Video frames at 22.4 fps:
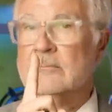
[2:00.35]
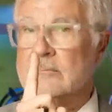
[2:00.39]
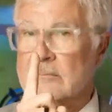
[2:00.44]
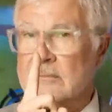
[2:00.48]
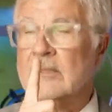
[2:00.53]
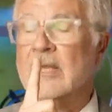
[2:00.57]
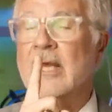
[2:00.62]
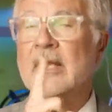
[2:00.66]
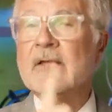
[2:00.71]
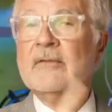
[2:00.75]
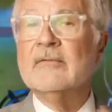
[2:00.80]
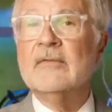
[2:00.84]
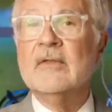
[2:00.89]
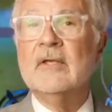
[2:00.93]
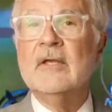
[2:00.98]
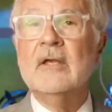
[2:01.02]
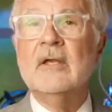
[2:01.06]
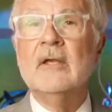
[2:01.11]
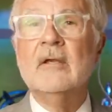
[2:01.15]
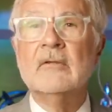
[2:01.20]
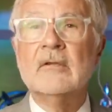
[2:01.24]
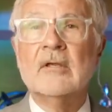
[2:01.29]
like
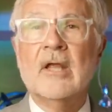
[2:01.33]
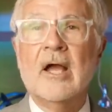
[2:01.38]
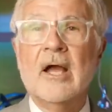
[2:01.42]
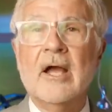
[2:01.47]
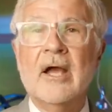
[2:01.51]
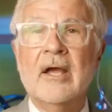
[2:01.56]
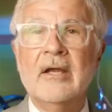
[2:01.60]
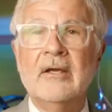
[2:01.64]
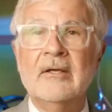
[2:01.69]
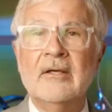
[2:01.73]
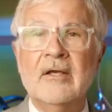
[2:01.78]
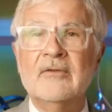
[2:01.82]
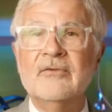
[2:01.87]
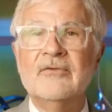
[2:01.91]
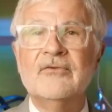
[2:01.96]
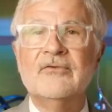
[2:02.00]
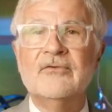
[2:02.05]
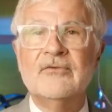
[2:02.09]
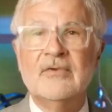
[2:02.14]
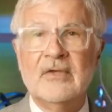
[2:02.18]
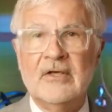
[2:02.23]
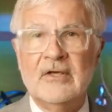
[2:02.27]
the line in
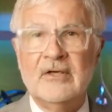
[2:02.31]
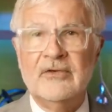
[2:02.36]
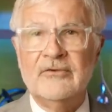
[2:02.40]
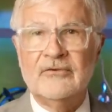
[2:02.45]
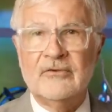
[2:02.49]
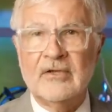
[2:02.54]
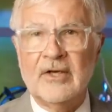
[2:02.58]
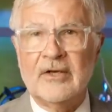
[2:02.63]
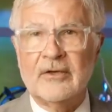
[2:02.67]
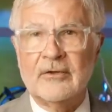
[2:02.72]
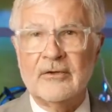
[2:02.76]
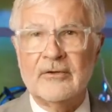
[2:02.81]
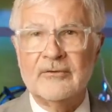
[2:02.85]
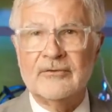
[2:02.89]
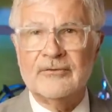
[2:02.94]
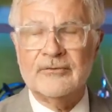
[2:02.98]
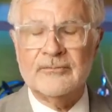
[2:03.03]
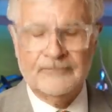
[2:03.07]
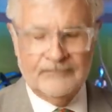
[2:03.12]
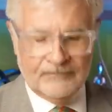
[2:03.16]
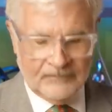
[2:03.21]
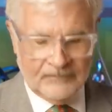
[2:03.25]
City Slickers.